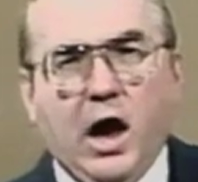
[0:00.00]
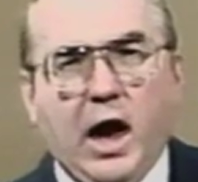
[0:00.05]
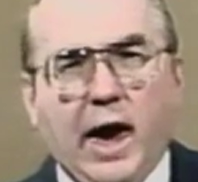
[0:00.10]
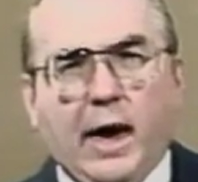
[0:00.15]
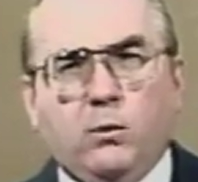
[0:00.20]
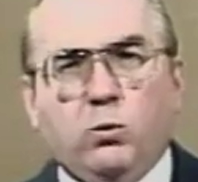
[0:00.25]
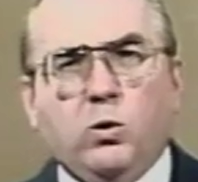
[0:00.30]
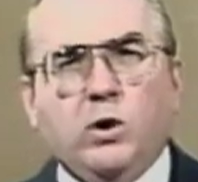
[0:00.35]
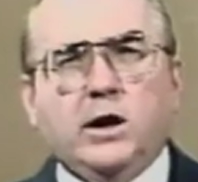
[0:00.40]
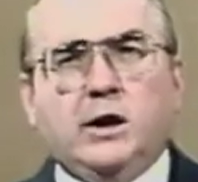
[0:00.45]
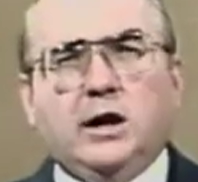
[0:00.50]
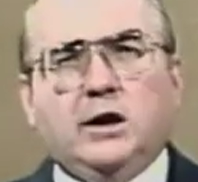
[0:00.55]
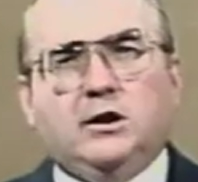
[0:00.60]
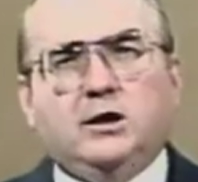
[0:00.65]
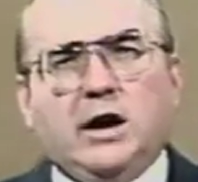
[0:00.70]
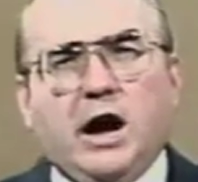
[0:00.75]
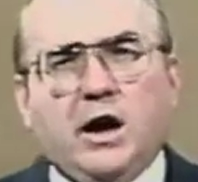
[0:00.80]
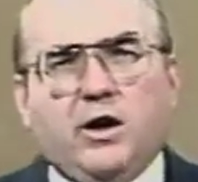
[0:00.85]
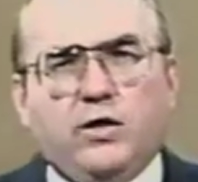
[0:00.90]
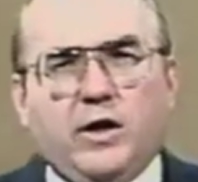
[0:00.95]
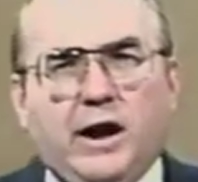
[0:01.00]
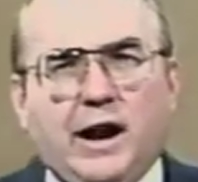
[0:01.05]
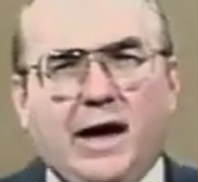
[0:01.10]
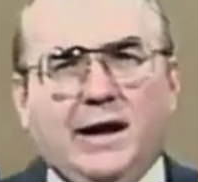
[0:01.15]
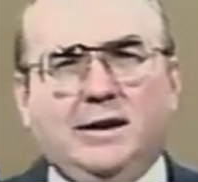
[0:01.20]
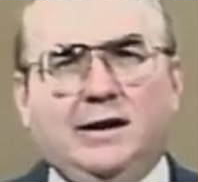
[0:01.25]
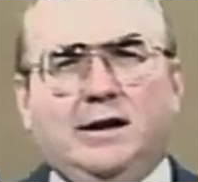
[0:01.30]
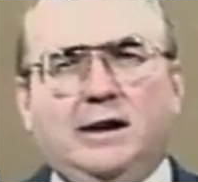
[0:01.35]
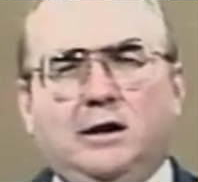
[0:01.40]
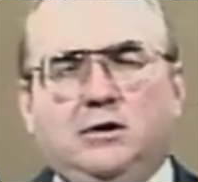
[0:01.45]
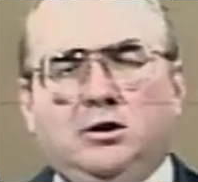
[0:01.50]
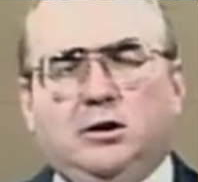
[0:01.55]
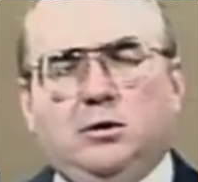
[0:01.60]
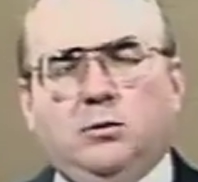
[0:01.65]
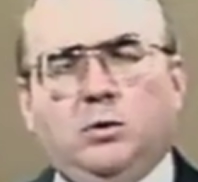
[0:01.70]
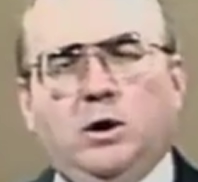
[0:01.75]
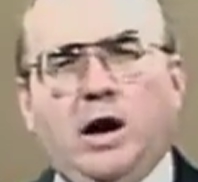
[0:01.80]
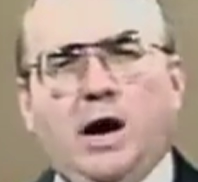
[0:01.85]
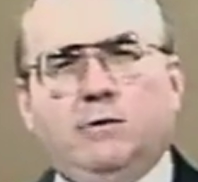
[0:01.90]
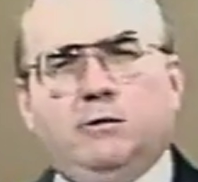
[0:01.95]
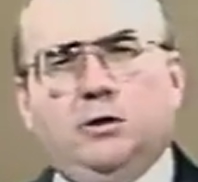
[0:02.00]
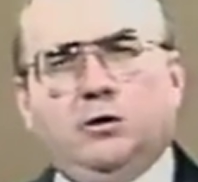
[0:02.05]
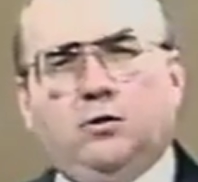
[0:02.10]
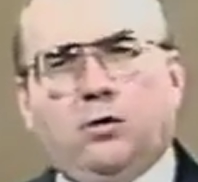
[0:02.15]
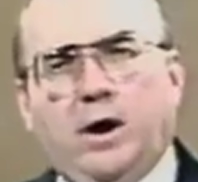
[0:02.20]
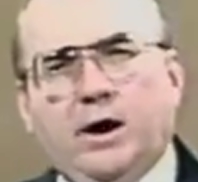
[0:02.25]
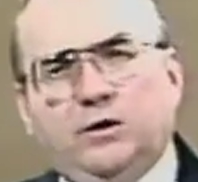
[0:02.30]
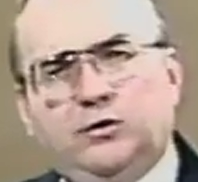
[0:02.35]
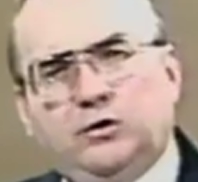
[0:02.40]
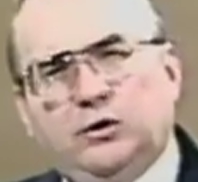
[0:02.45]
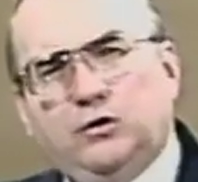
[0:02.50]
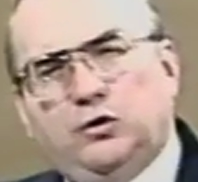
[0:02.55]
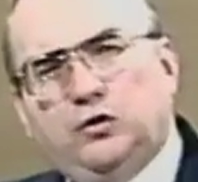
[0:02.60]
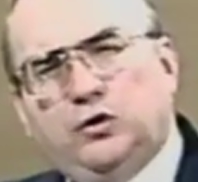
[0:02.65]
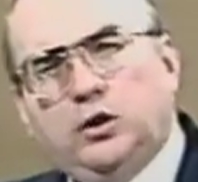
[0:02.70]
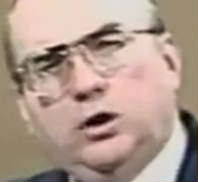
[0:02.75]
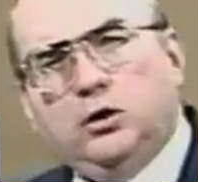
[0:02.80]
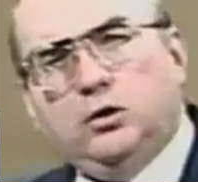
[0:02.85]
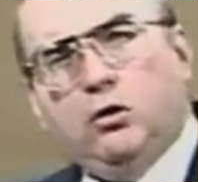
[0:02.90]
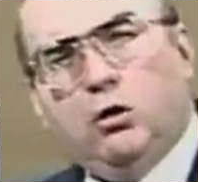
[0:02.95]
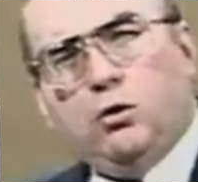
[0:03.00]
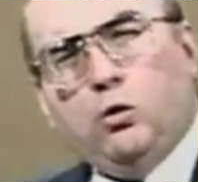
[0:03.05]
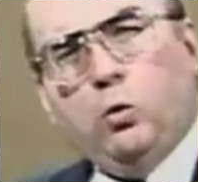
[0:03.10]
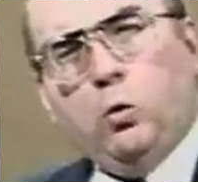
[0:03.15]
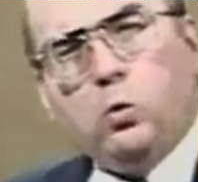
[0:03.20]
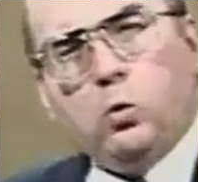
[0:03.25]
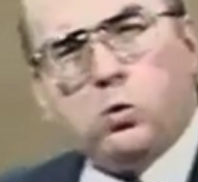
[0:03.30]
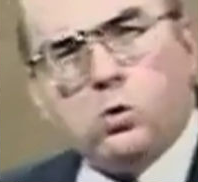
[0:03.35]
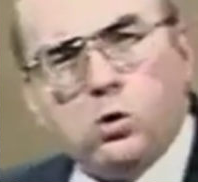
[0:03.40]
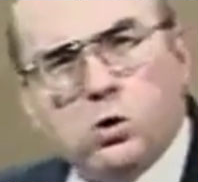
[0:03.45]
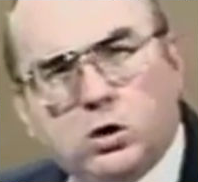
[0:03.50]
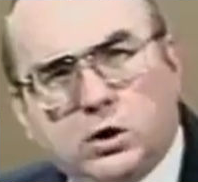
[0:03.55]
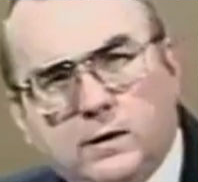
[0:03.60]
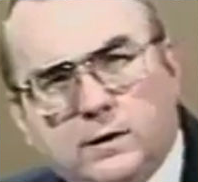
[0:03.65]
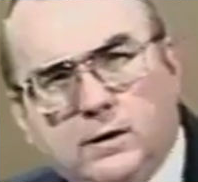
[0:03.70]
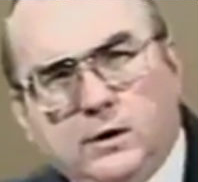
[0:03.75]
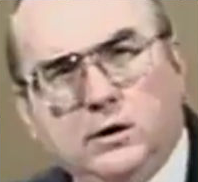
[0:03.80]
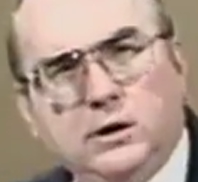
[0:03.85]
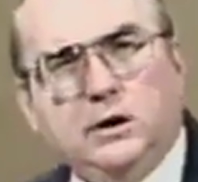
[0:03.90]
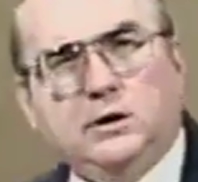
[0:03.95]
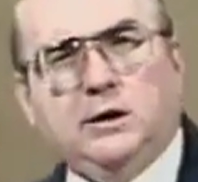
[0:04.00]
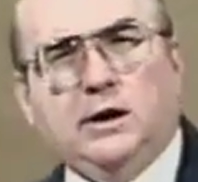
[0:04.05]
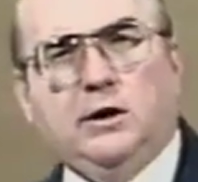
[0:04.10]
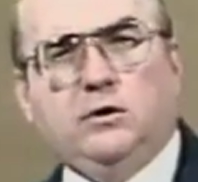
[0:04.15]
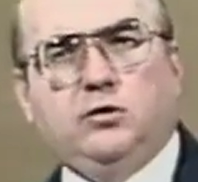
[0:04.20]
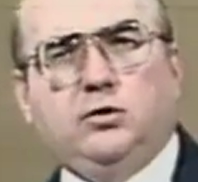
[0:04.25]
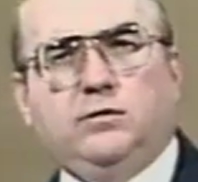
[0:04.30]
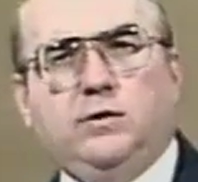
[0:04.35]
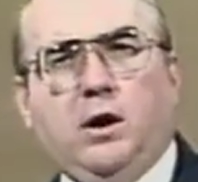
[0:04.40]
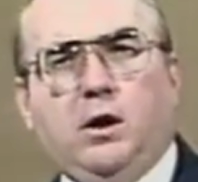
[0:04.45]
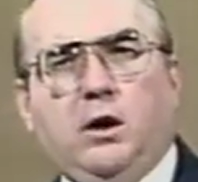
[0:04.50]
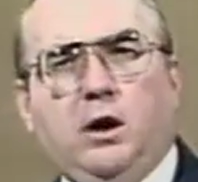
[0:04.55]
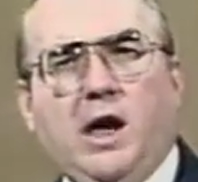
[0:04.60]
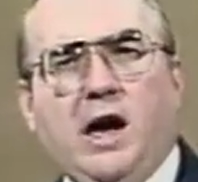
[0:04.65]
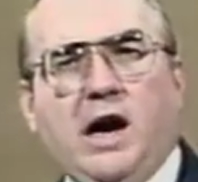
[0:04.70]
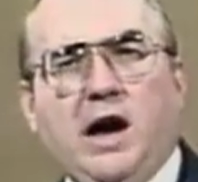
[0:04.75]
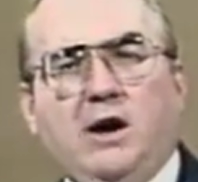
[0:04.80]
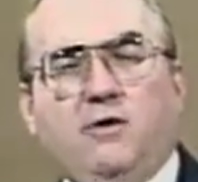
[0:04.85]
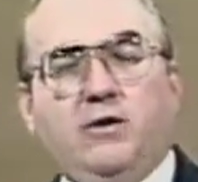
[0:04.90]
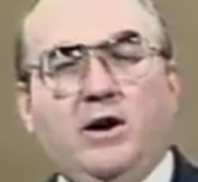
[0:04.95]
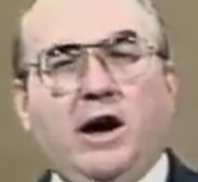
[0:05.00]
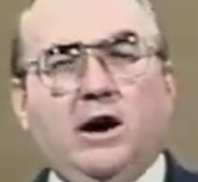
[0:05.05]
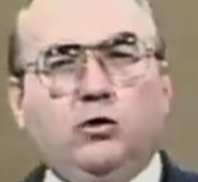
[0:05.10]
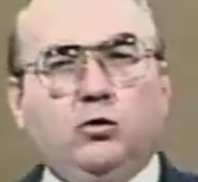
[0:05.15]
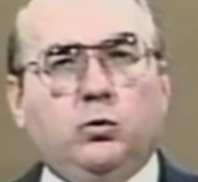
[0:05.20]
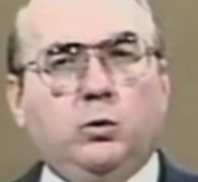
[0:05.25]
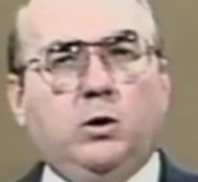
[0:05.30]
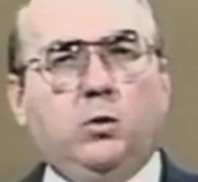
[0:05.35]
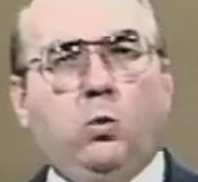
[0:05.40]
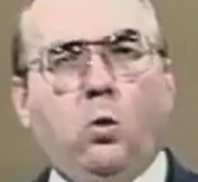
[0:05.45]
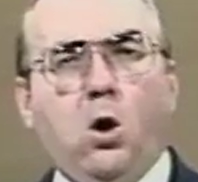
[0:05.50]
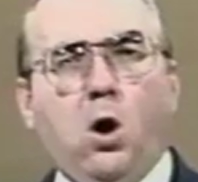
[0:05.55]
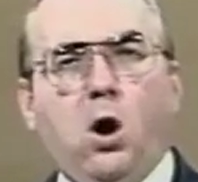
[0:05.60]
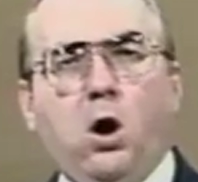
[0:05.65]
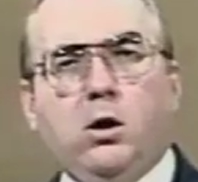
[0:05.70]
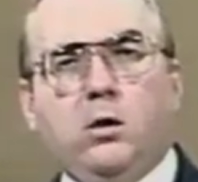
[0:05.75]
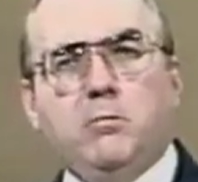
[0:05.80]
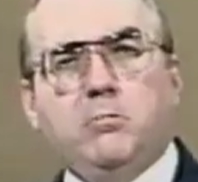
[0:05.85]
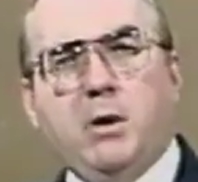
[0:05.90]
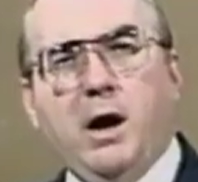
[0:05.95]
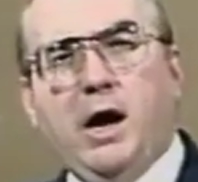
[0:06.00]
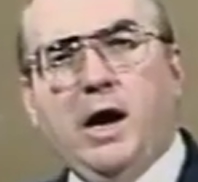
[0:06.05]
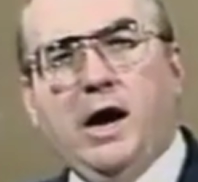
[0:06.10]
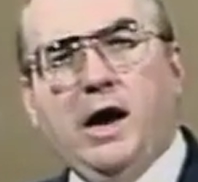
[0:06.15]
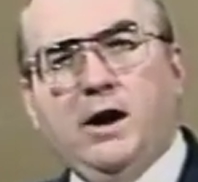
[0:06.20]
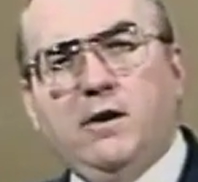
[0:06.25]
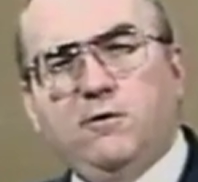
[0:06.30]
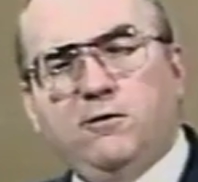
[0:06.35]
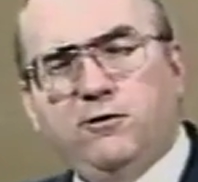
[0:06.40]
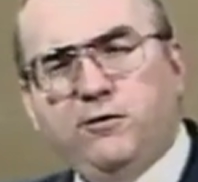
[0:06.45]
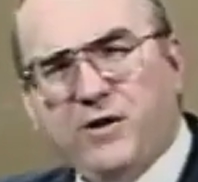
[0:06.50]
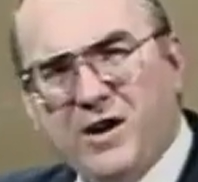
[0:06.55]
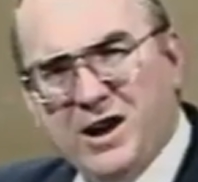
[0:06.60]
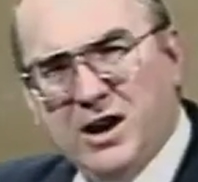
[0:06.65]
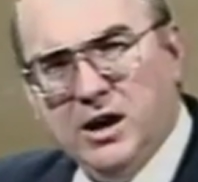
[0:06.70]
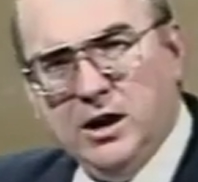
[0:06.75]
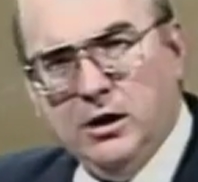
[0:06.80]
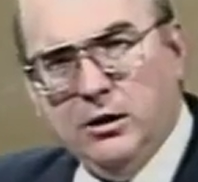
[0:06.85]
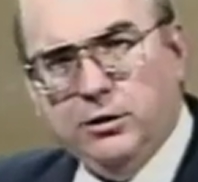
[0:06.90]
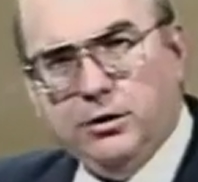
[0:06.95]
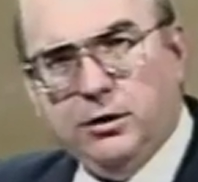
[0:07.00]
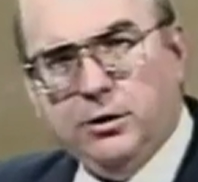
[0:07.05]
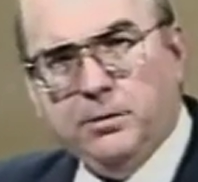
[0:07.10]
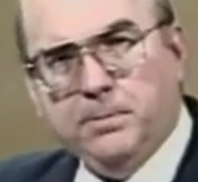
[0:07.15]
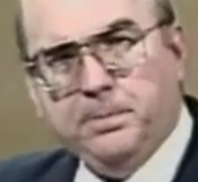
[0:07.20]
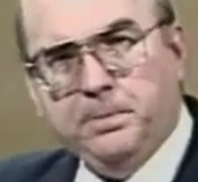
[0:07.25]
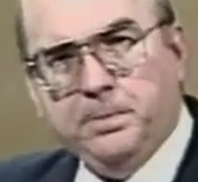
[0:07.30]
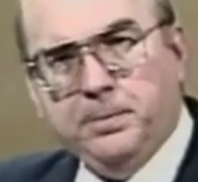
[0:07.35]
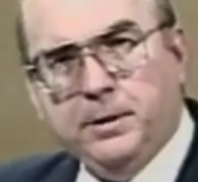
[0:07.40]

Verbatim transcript: And we can take that identity that we have in Christ and see it go to work in the details of our life as we walk by faith.